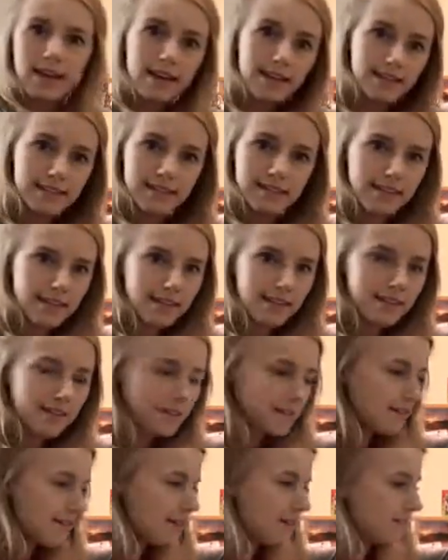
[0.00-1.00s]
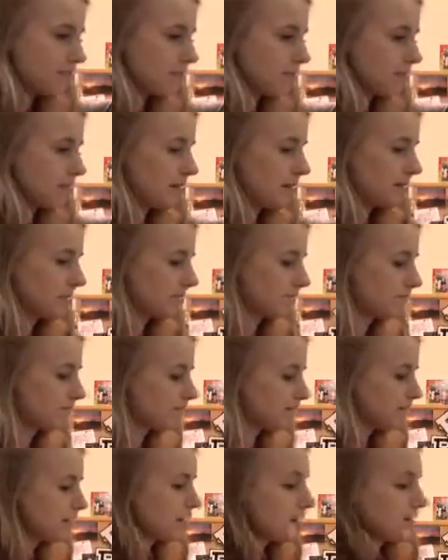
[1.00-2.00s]
it's not a good day for me.
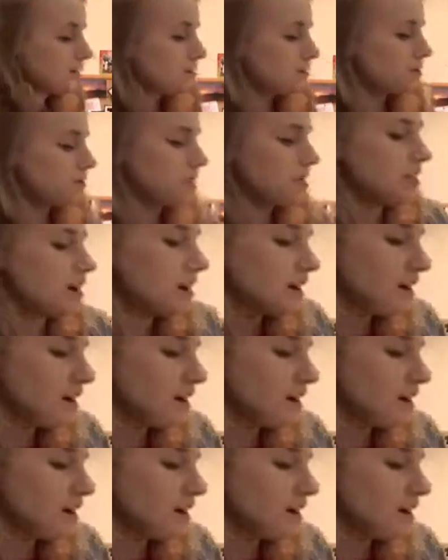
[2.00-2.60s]
We